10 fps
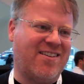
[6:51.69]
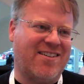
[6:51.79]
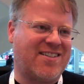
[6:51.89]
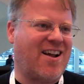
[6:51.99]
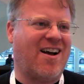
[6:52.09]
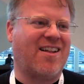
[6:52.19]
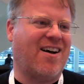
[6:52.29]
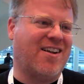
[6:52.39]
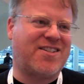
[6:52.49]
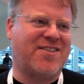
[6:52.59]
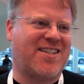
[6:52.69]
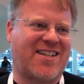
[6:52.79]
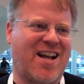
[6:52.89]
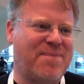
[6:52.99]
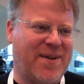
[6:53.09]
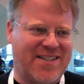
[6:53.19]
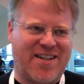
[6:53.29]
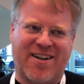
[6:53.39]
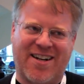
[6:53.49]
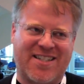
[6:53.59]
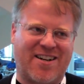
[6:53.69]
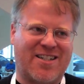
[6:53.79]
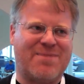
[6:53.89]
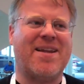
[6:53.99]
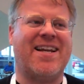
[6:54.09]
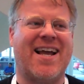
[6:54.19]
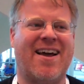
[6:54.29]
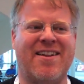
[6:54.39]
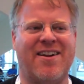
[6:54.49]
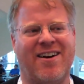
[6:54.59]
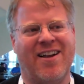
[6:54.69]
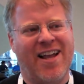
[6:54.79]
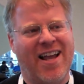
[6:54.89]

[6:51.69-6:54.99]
There's all sorts of companies that are going to start spinning out of there,